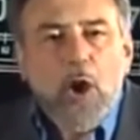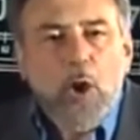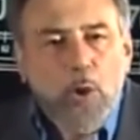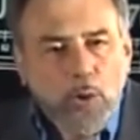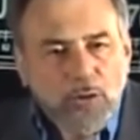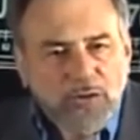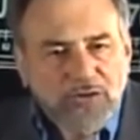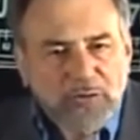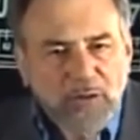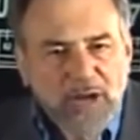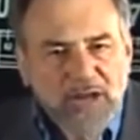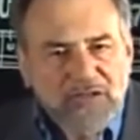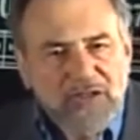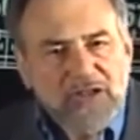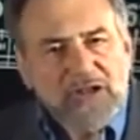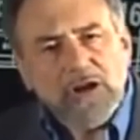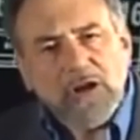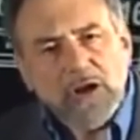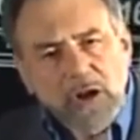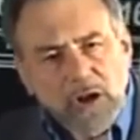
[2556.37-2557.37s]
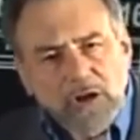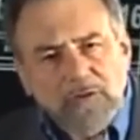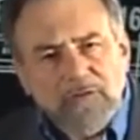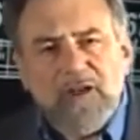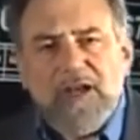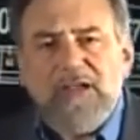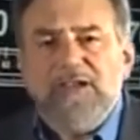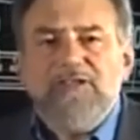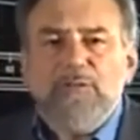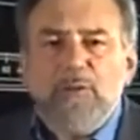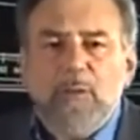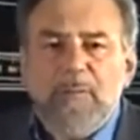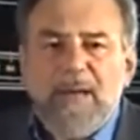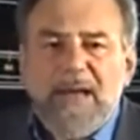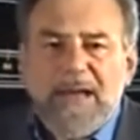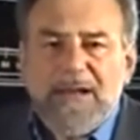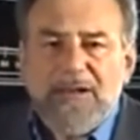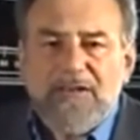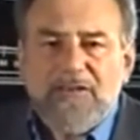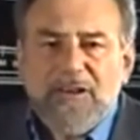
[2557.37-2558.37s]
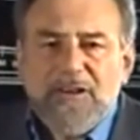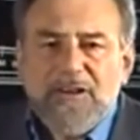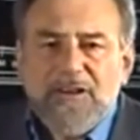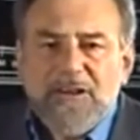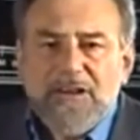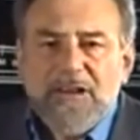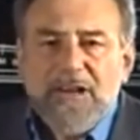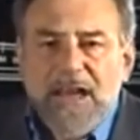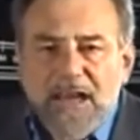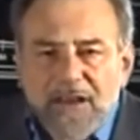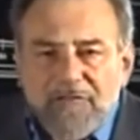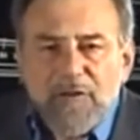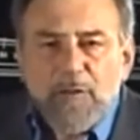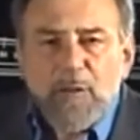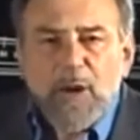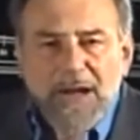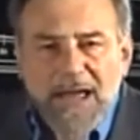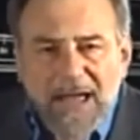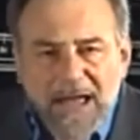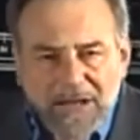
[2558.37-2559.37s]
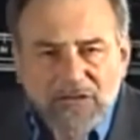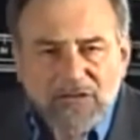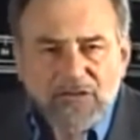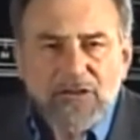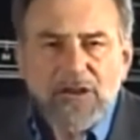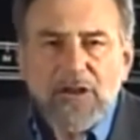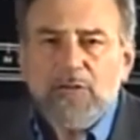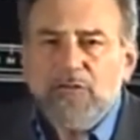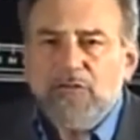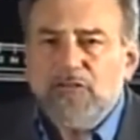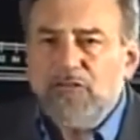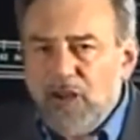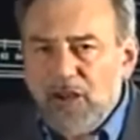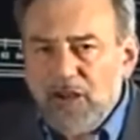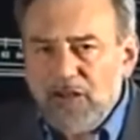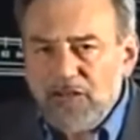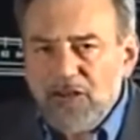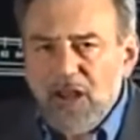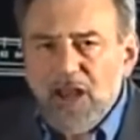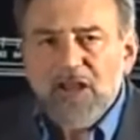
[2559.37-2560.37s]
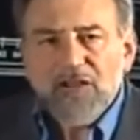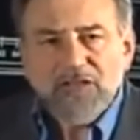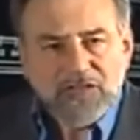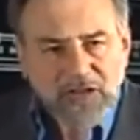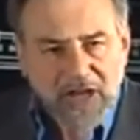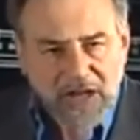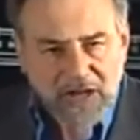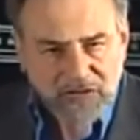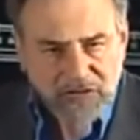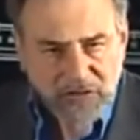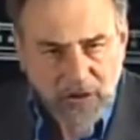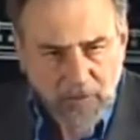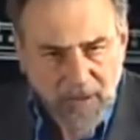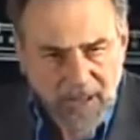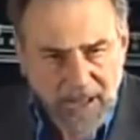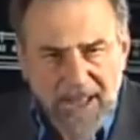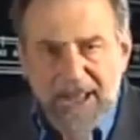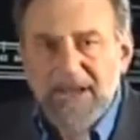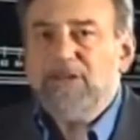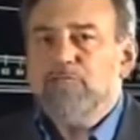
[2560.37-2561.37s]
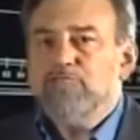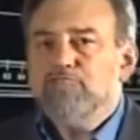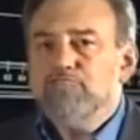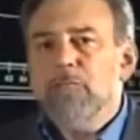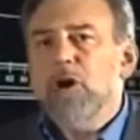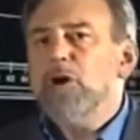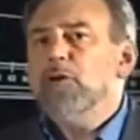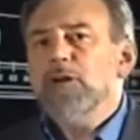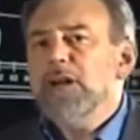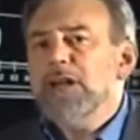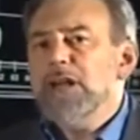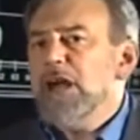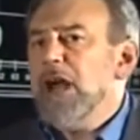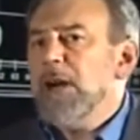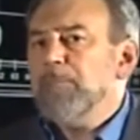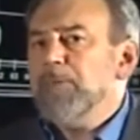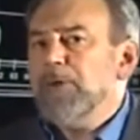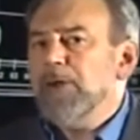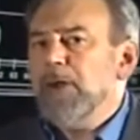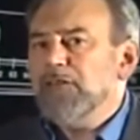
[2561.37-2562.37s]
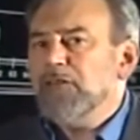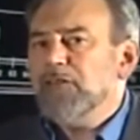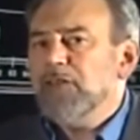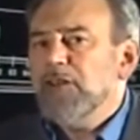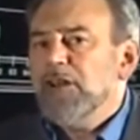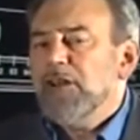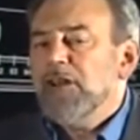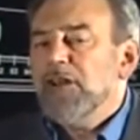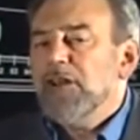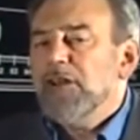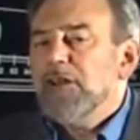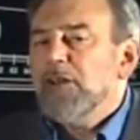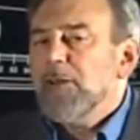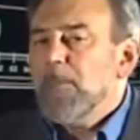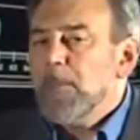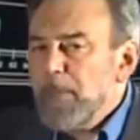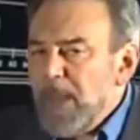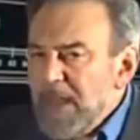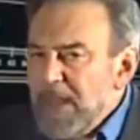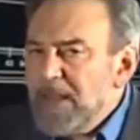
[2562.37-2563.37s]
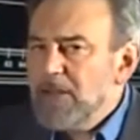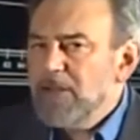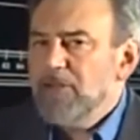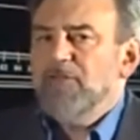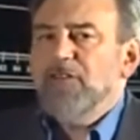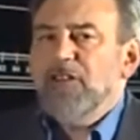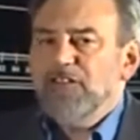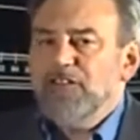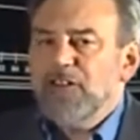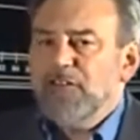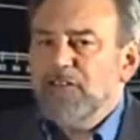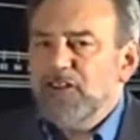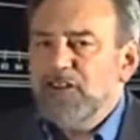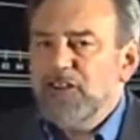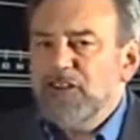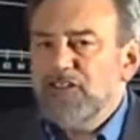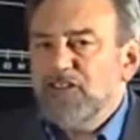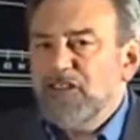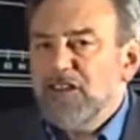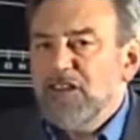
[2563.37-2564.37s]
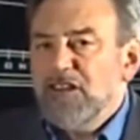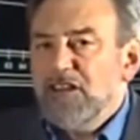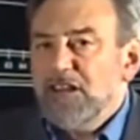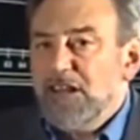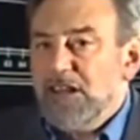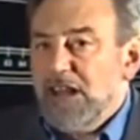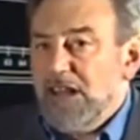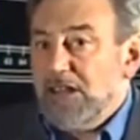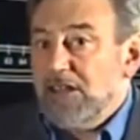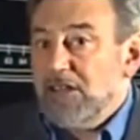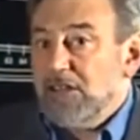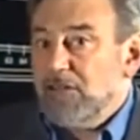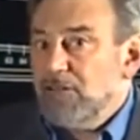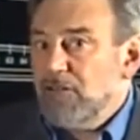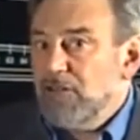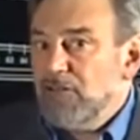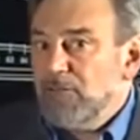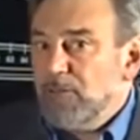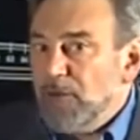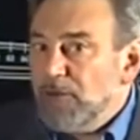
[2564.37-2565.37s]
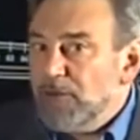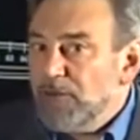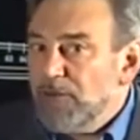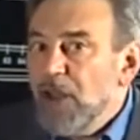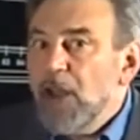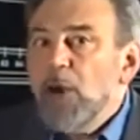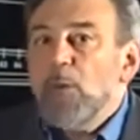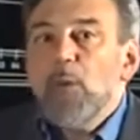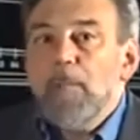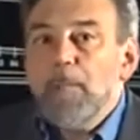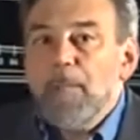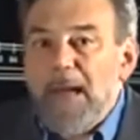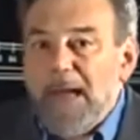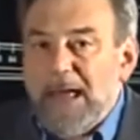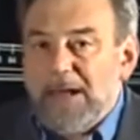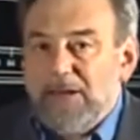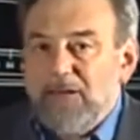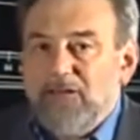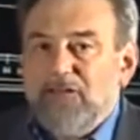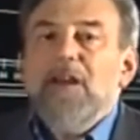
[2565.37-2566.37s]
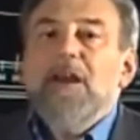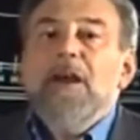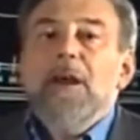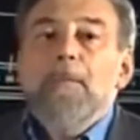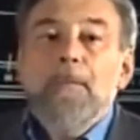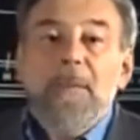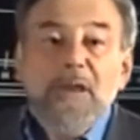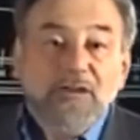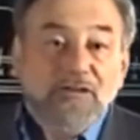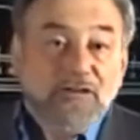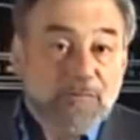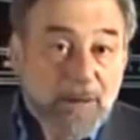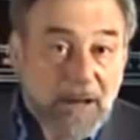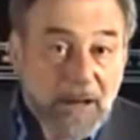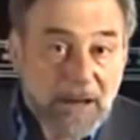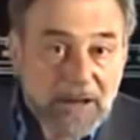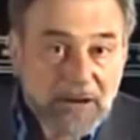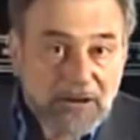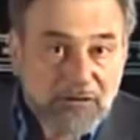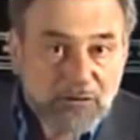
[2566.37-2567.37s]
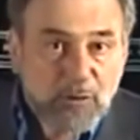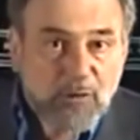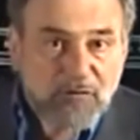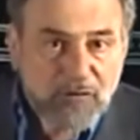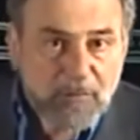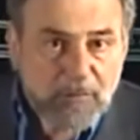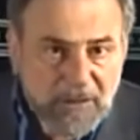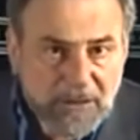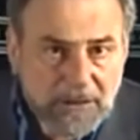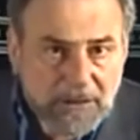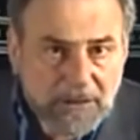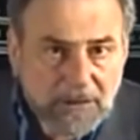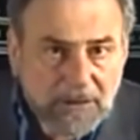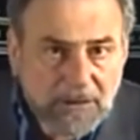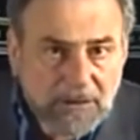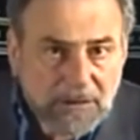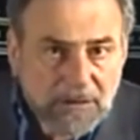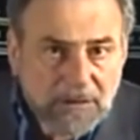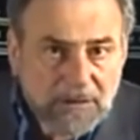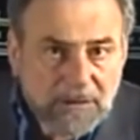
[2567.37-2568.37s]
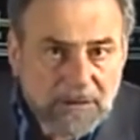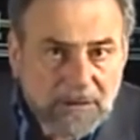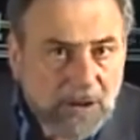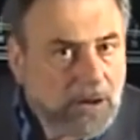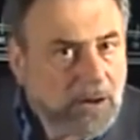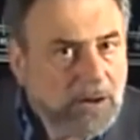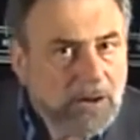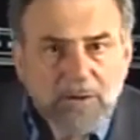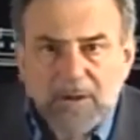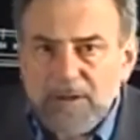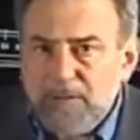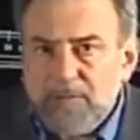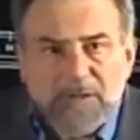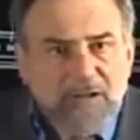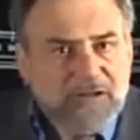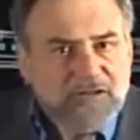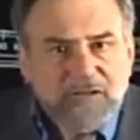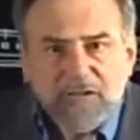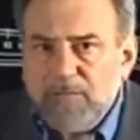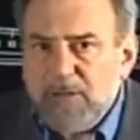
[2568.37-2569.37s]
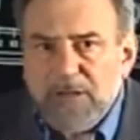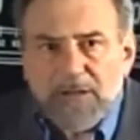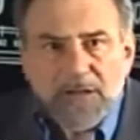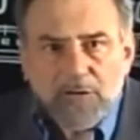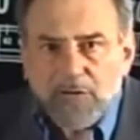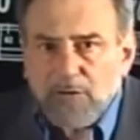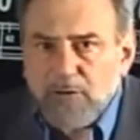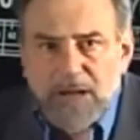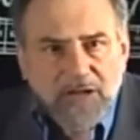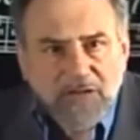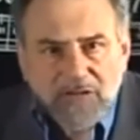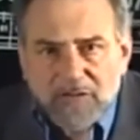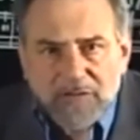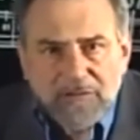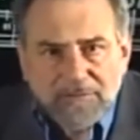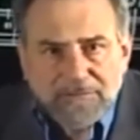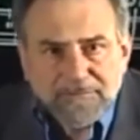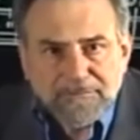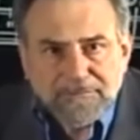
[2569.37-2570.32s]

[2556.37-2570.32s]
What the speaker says: Horse racing and cockfights were banned. Everyone had to go to church, stay sober and morally upright. Pagan festivities, like Christmas, were banned. Mince pies were forbidden. Oh, it must have been great.